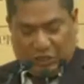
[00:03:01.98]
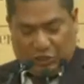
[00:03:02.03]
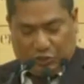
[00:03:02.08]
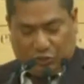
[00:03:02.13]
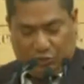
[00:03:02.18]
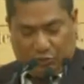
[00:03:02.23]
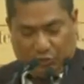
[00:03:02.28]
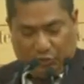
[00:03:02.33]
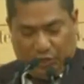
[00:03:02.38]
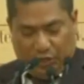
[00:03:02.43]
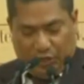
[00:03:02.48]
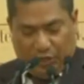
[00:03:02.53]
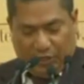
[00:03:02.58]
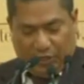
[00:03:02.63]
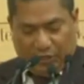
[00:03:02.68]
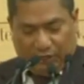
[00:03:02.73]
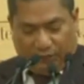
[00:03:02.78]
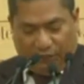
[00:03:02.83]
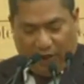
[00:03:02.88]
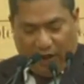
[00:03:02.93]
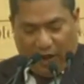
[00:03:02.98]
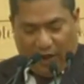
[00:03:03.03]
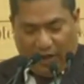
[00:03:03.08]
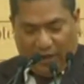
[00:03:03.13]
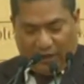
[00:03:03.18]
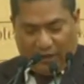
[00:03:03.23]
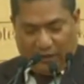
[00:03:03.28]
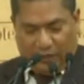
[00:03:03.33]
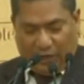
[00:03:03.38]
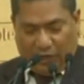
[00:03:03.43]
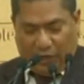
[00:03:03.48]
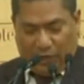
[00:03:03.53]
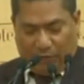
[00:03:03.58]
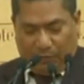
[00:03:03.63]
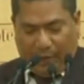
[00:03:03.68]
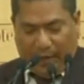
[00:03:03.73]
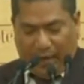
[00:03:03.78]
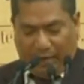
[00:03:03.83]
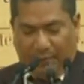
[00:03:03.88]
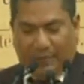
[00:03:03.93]
need to define the
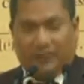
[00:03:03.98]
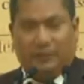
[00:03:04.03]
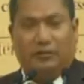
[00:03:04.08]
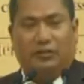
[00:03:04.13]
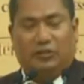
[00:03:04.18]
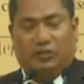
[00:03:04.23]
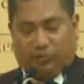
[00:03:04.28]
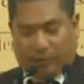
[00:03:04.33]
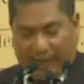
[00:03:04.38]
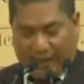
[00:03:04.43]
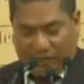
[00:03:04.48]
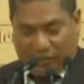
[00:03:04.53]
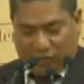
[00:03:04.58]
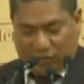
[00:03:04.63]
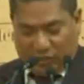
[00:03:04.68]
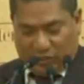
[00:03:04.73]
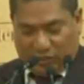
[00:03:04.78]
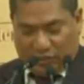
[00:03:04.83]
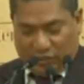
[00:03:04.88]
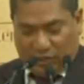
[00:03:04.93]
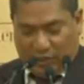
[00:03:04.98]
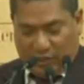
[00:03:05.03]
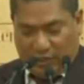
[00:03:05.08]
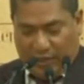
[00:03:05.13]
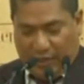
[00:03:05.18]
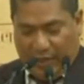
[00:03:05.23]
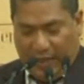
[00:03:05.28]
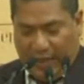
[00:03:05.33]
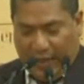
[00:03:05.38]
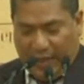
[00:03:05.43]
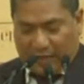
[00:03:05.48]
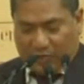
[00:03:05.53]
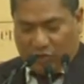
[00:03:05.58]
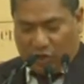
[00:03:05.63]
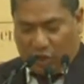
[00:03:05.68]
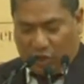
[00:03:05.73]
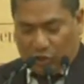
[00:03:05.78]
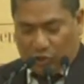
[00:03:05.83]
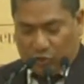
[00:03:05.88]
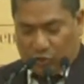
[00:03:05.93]
environmental crisis
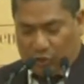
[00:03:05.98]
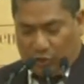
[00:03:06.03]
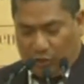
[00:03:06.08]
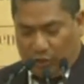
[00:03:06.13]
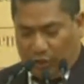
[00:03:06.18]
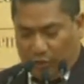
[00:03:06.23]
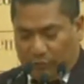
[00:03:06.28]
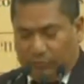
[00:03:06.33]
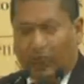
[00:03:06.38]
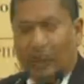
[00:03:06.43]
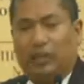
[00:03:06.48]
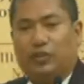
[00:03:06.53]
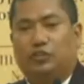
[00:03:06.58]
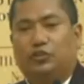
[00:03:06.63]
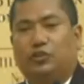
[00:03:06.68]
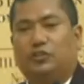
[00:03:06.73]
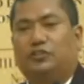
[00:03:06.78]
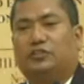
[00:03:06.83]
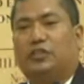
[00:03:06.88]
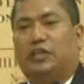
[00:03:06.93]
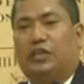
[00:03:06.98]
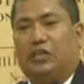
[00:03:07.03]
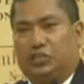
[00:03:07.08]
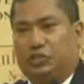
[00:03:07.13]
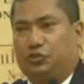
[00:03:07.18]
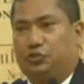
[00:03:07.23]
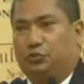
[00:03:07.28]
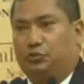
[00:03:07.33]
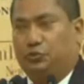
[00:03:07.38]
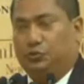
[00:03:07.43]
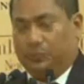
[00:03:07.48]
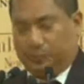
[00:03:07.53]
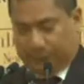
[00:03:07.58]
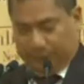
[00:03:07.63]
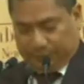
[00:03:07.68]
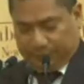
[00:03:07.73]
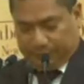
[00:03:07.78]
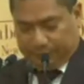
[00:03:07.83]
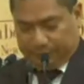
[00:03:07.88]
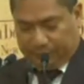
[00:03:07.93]
as also a religious issue.
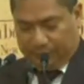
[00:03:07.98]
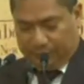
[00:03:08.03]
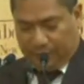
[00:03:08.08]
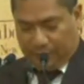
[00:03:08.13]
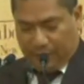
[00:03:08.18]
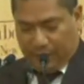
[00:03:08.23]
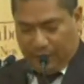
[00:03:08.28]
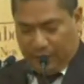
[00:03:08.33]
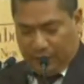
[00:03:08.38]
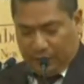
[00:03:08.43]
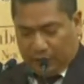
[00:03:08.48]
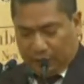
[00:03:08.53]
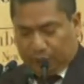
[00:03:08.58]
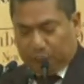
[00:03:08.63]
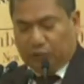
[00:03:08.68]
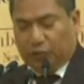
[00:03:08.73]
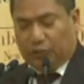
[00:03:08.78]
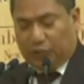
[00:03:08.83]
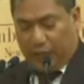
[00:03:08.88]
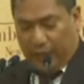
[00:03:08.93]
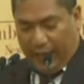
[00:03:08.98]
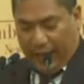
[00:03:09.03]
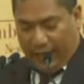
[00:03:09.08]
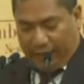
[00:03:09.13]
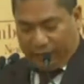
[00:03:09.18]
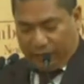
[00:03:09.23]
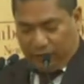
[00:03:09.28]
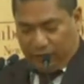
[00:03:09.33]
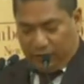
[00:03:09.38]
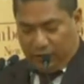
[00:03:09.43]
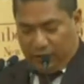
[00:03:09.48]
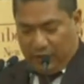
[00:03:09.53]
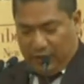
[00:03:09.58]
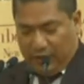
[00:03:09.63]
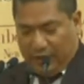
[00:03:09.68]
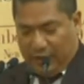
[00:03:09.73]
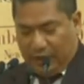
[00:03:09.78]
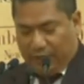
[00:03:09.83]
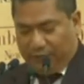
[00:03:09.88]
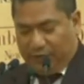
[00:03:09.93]
The Buddha,
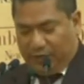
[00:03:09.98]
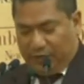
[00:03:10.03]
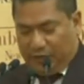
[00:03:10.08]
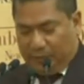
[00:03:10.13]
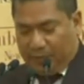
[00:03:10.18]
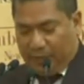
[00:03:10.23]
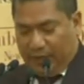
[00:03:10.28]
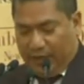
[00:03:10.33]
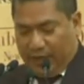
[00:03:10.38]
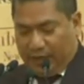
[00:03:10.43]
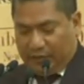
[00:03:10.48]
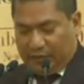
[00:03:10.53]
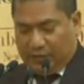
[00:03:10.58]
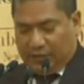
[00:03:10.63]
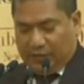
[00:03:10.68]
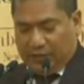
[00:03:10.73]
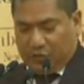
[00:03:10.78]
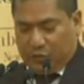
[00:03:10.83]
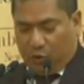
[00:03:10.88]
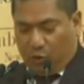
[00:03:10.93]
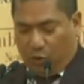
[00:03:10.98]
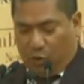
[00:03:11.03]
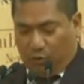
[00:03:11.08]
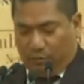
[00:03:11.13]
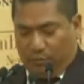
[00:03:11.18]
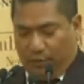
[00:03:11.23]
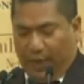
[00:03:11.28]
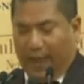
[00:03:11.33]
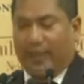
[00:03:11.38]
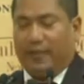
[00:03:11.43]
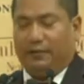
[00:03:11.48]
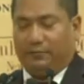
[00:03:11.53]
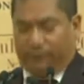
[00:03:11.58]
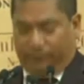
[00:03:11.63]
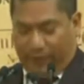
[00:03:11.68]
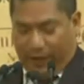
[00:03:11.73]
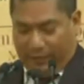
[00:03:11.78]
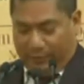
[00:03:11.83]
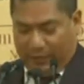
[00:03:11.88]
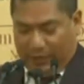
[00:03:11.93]
after leaving behind his home
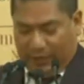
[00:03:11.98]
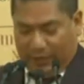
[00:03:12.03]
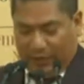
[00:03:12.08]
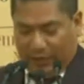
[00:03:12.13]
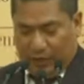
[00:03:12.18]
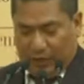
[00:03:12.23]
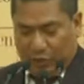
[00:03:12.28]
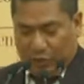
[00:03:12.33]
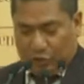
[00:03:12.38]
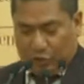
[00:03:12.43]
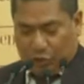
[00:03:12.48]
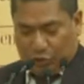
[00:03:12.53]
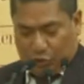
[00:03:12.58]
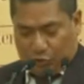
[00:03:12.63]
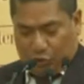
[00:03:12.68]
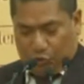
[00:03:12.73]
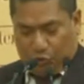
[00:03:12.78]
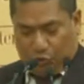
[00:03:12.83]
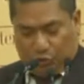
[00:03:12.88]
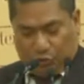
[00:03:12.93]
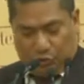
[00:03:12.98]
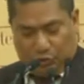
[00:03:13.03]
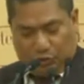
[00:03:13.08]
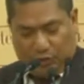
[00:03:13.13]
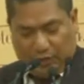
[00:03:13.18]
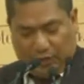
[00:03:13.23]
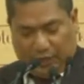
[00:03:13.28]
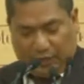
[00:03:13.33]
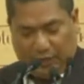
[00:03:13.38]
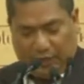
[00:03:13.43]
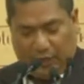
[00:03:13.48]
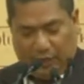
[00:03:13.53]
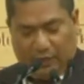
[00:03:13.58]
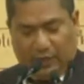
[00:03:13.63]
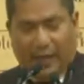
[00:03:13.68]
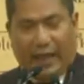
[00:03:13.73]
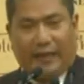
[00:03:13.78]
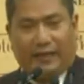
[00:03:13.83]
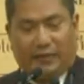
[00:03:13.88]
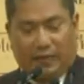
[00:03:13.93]
and family, chose to seek
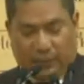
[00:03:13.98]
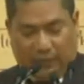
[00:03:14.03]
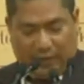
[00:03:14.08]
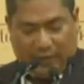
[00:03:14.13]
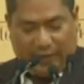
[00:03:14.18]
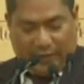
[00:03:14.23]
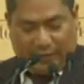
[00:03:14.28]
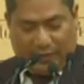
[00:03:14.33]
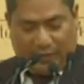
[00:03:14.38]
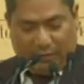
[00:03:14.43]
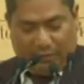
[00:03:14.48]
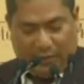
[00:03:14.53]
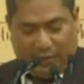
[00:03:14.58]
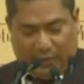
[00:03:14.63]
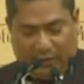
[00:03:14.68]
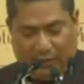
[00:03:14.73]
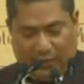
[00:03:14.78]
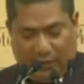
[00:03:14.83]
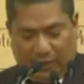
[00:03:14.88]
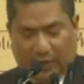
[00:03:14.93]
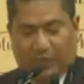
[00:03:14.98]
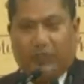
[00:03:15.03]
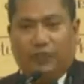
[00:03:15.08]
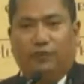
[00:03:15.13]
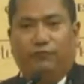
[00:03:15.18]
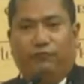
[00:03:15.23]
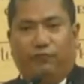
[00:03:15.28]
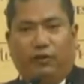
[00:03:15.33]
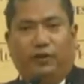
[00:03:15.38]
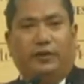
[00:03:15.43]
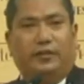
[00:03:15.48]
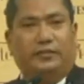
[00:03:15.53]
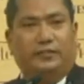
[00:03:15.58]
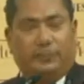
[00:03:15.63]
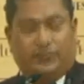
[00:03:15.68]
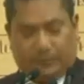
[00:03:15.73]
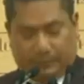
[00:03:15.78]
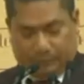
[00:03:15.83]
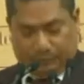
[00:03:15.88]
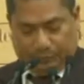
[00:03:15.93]
enlightenment in the
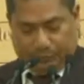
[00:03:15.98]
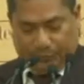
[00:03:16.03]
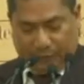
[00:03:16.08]
forest.